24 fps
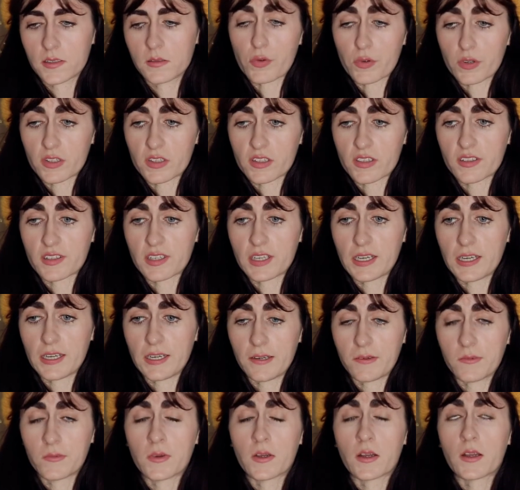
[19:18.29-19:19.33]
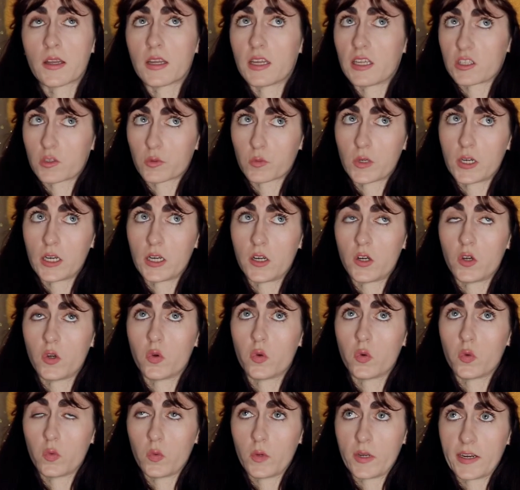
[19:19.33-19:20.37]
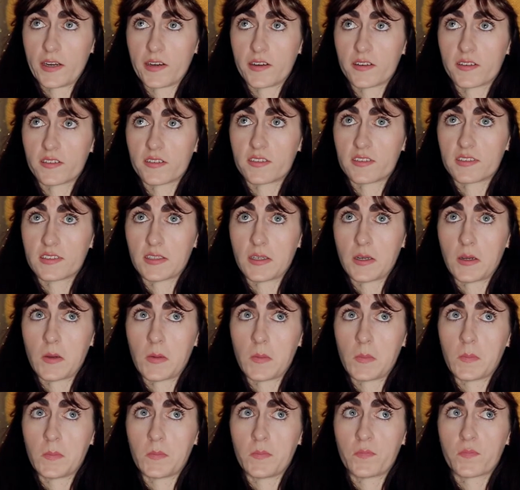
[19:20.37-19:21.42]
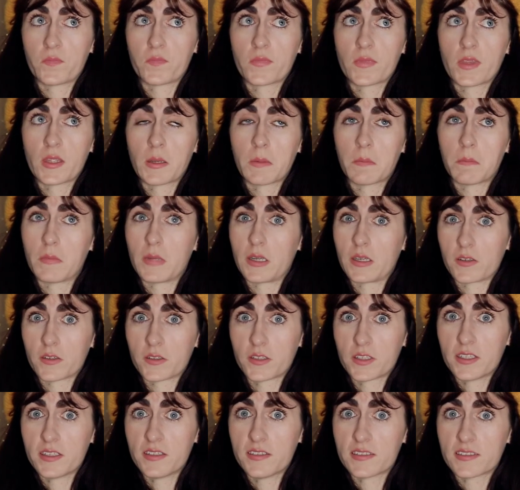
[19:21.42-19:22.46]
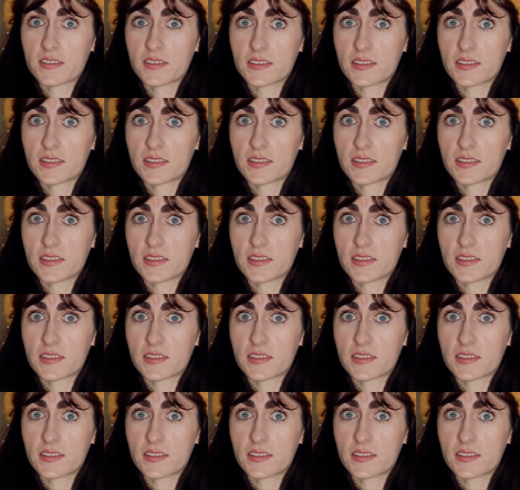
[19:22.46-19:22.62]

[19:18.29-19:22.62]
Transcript: You can see as well where some bitterness